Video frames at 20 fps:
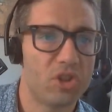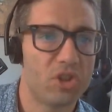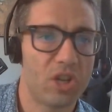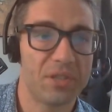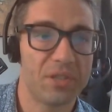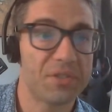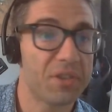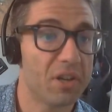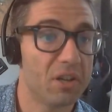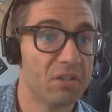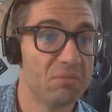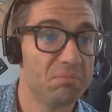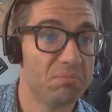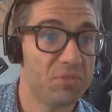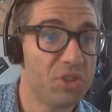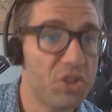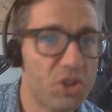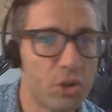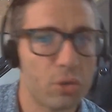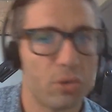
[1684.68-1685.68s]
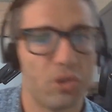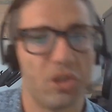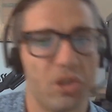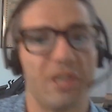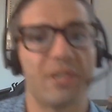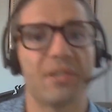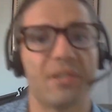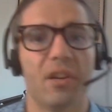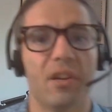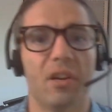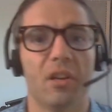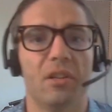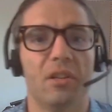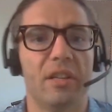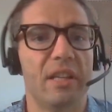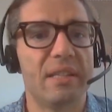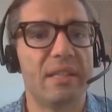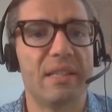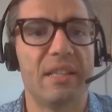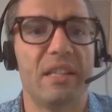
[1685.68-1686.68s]
JSON, GeoJSON,
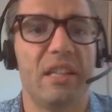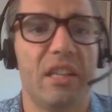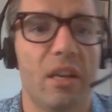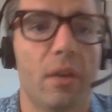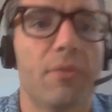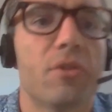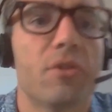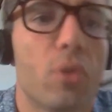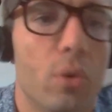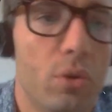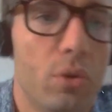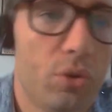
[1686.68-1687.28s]
NetCDF, so on